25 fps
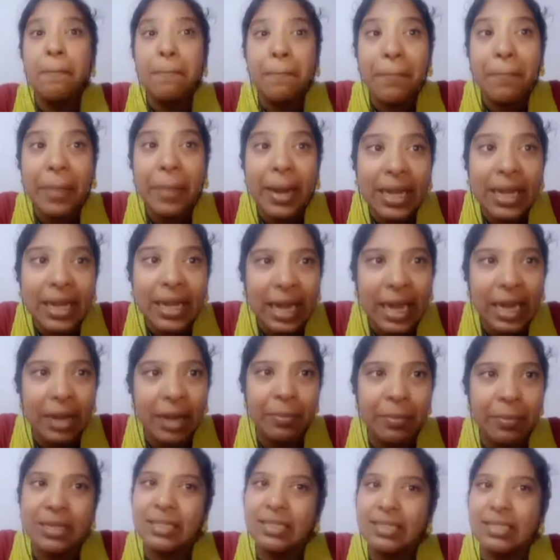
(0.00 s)
pet
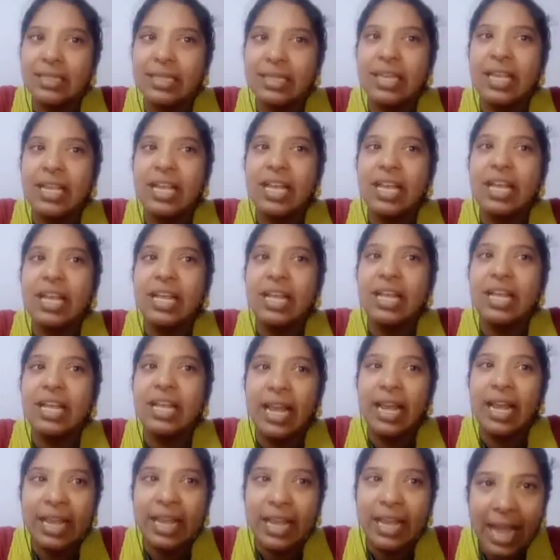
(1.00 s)
animals
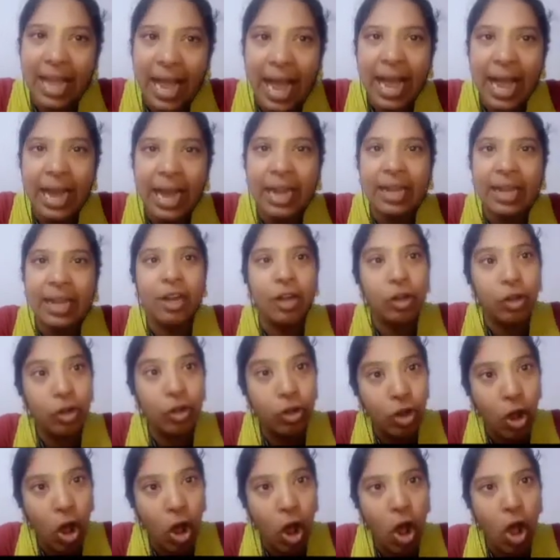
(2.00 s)
like cat,
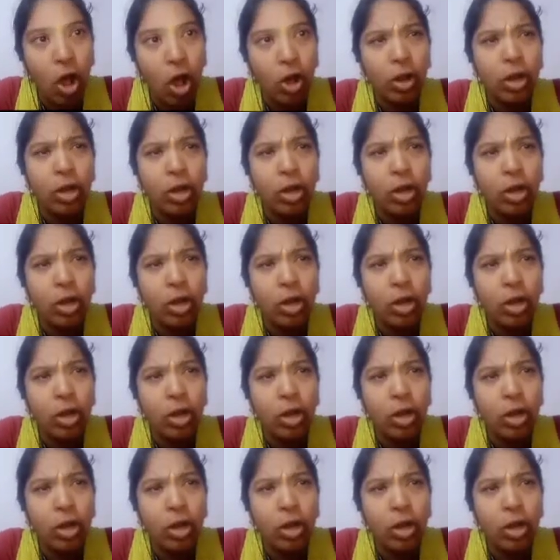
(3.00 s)
dog,